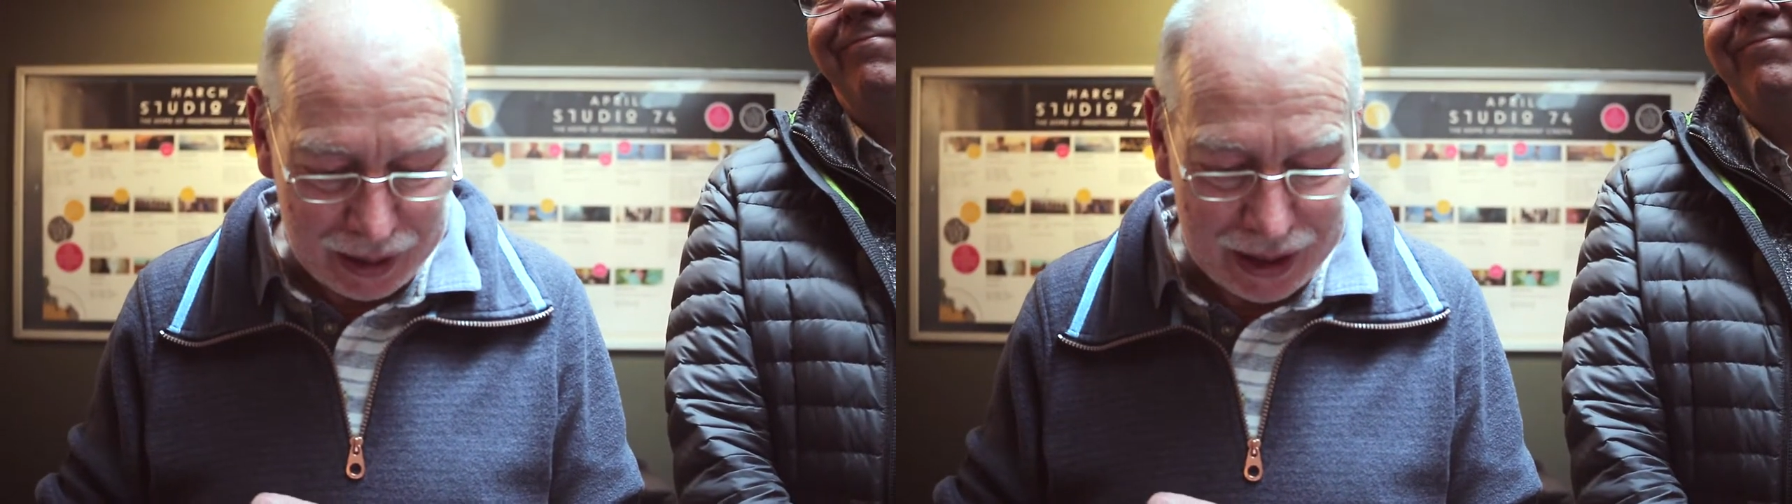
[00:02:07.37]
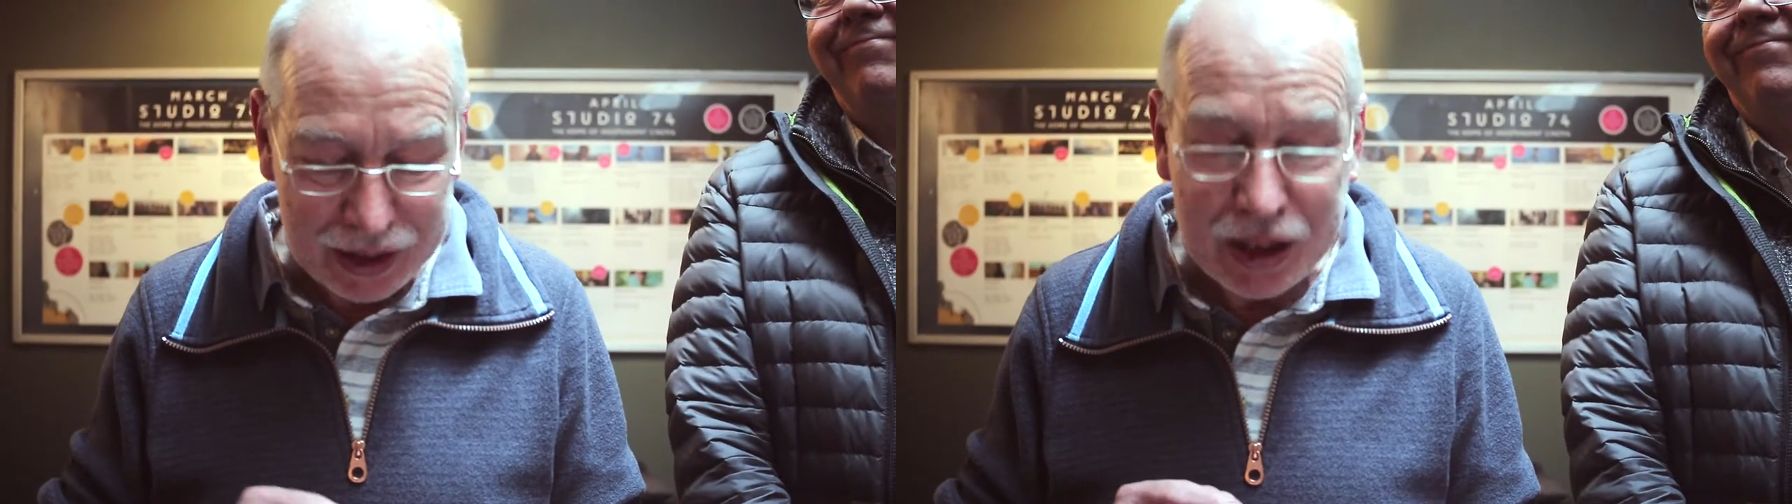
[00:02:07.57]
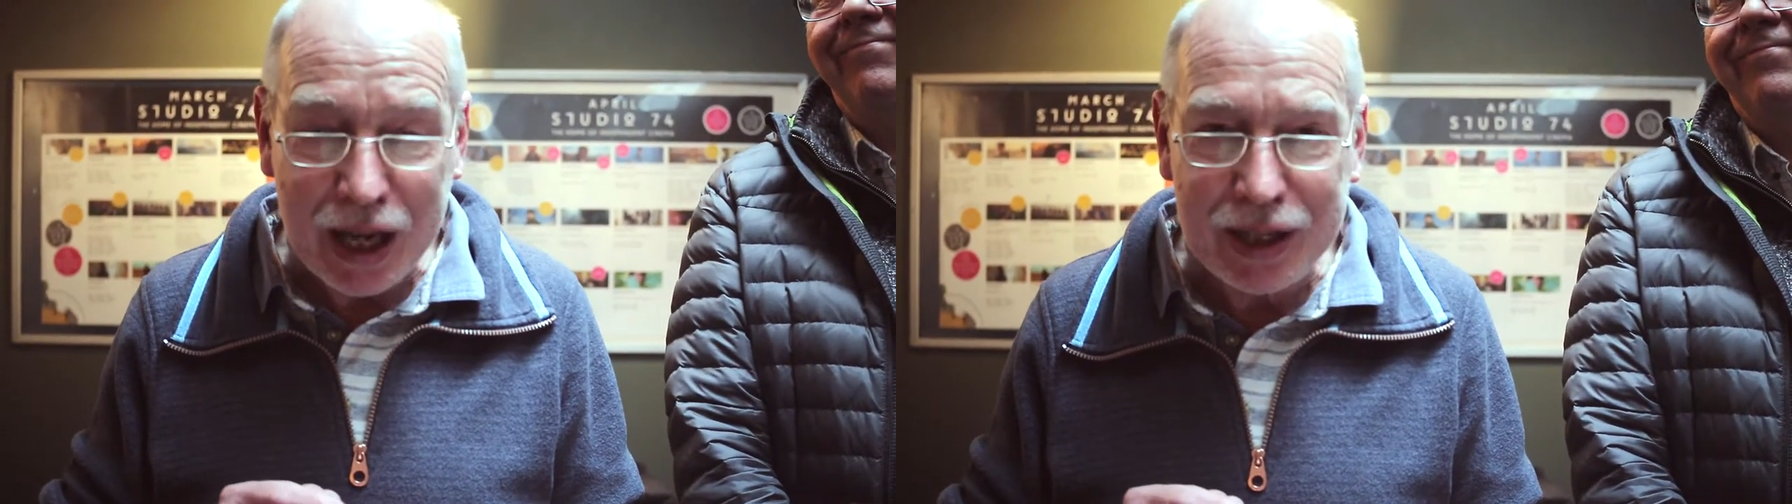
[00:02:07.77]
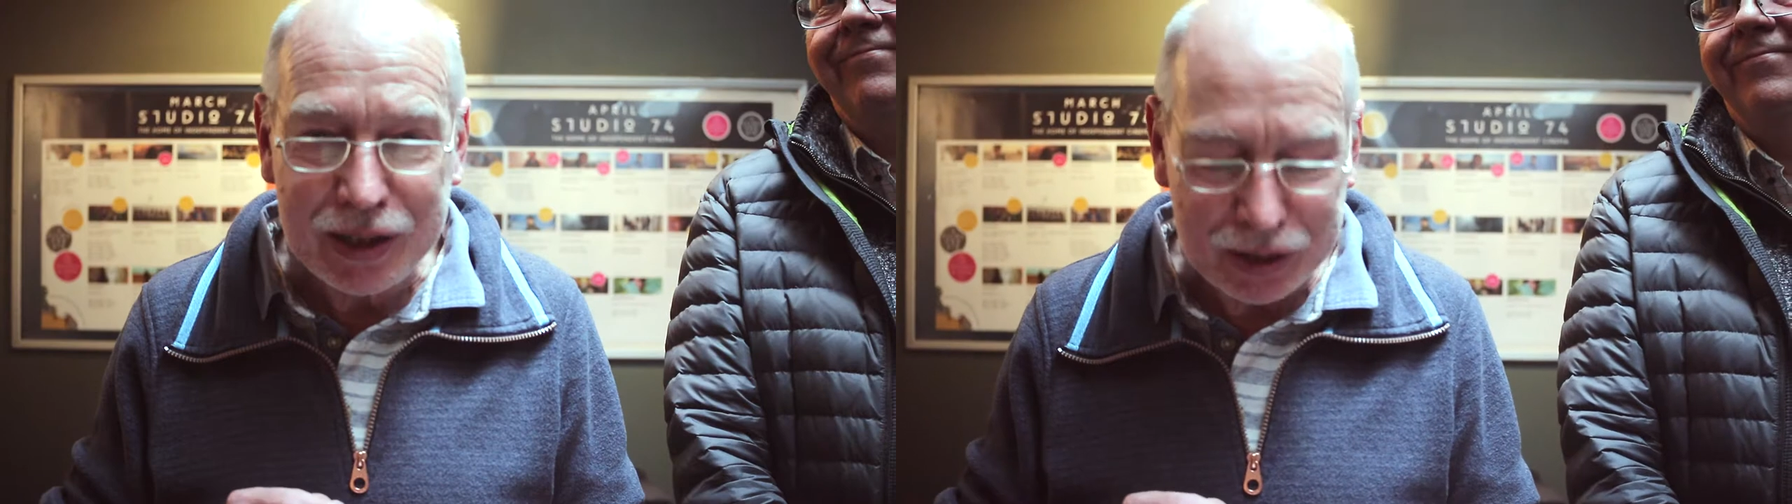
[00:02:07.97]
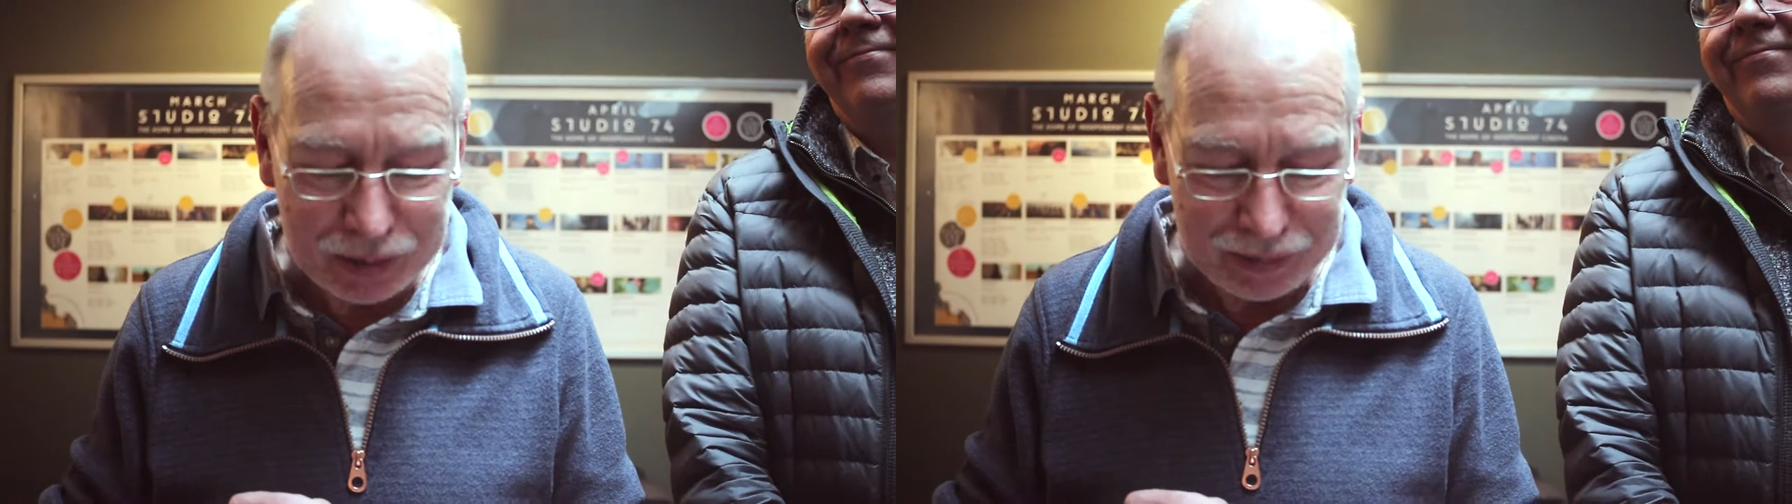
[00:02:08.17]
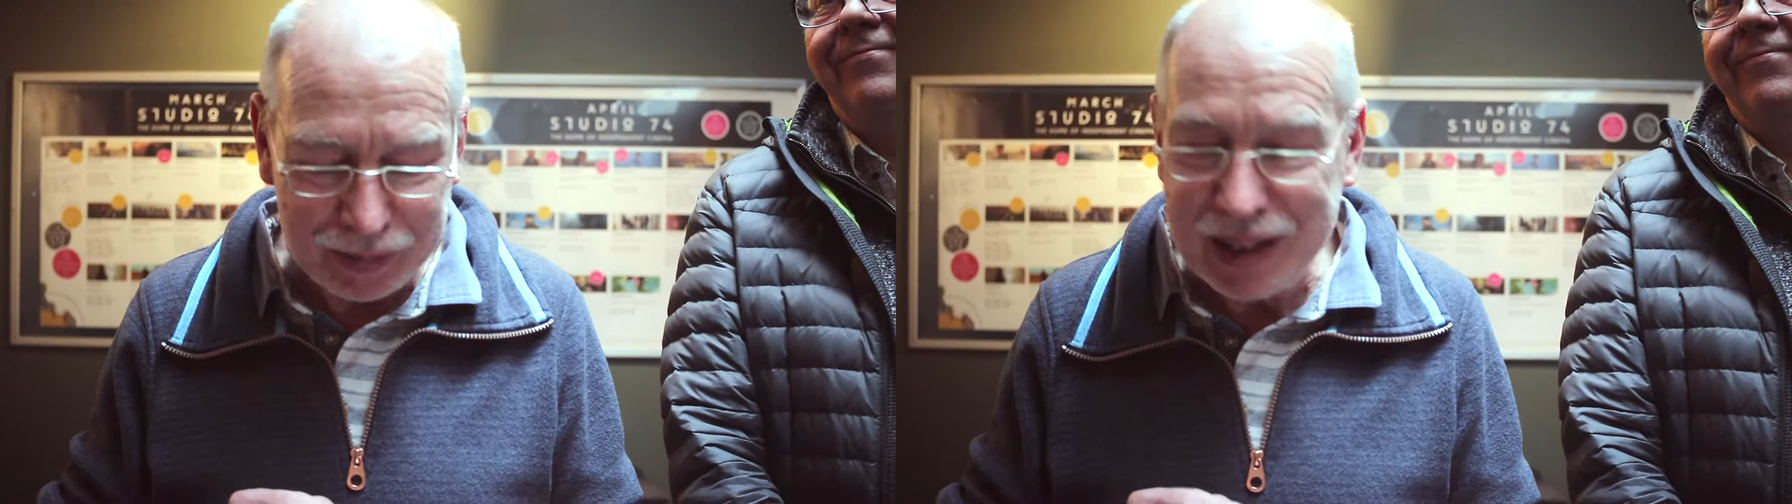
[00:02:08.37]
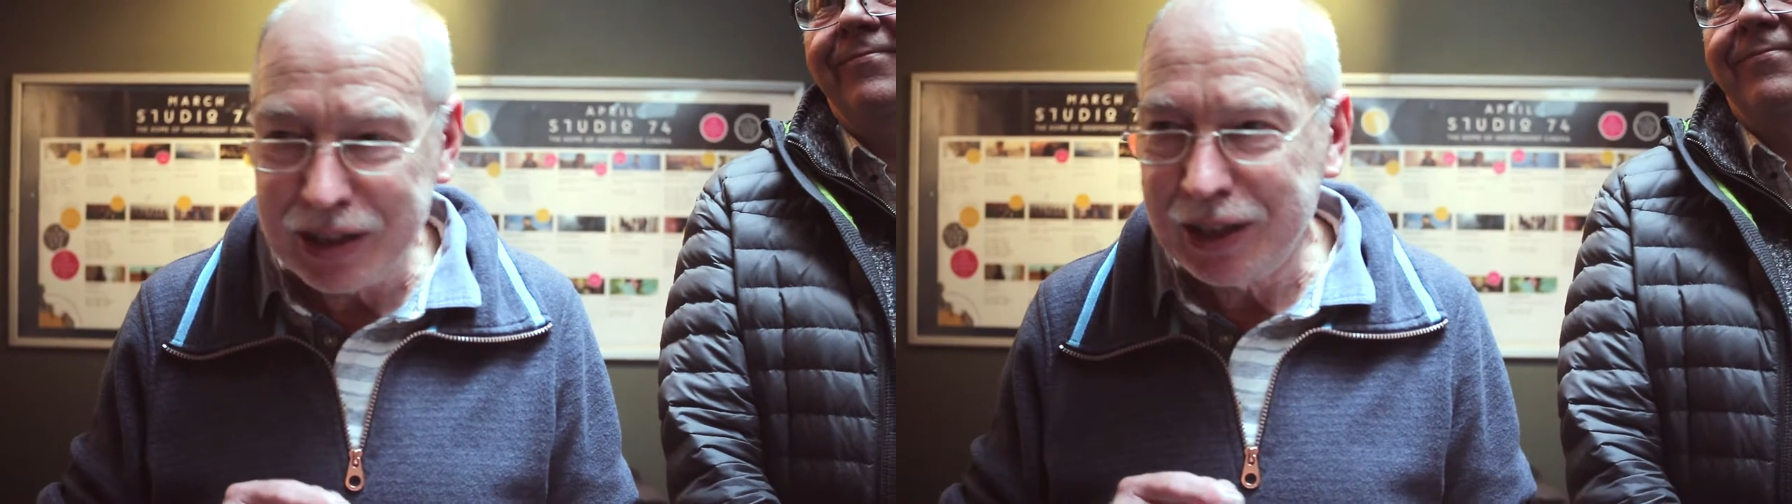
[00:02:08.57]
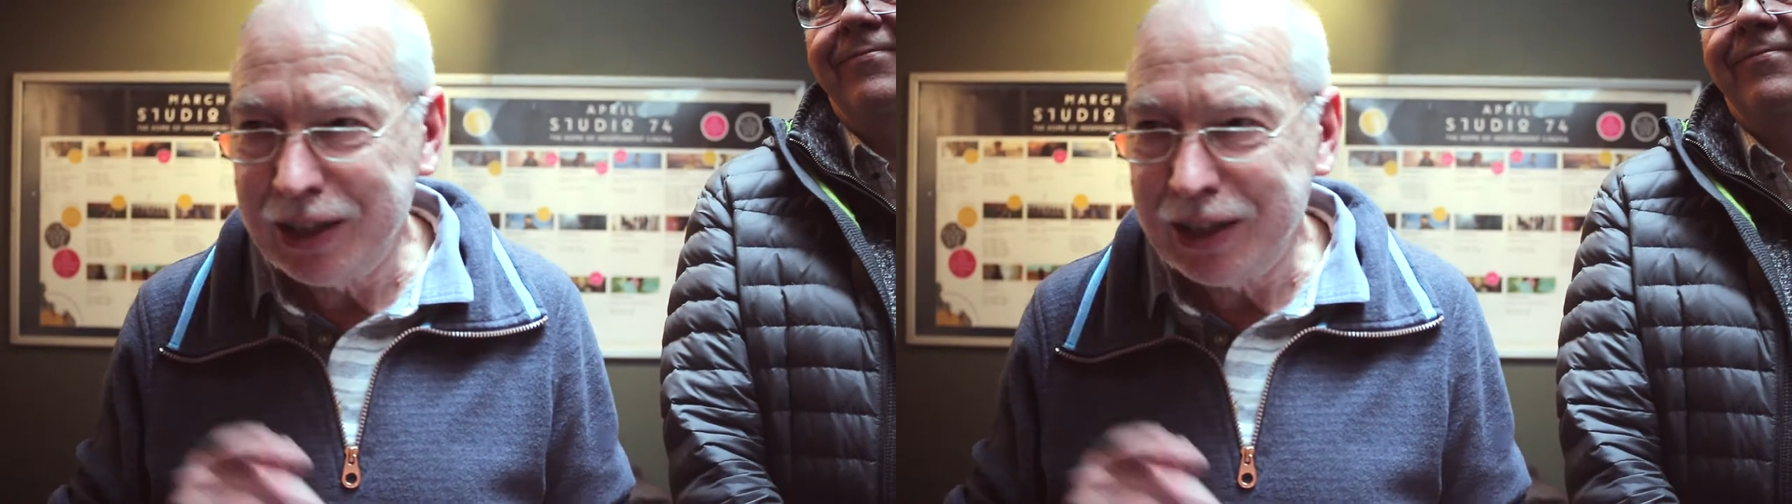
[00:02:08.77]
it takes, is a